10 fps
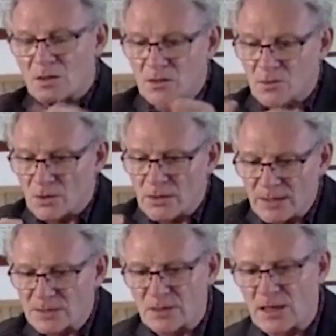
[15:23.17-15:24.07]

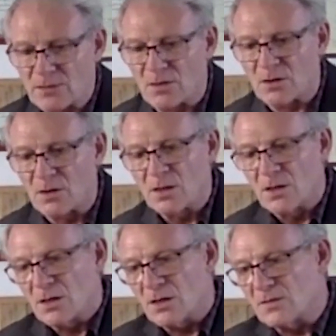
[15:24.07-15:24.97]
linked together,
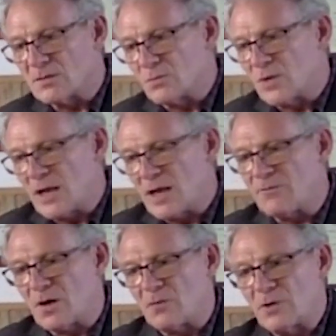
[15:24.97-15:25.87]
is we
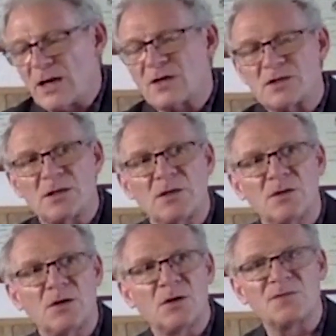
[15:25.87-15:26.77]
have a reaction in the
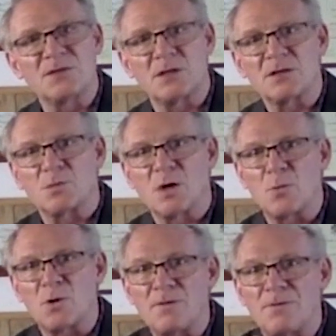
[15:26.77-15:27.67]
nerve cells where
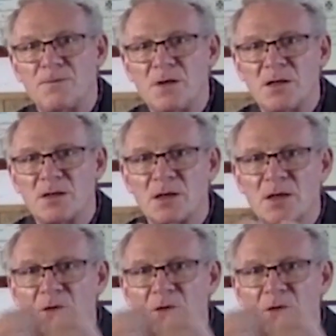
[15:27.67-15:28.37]
we feed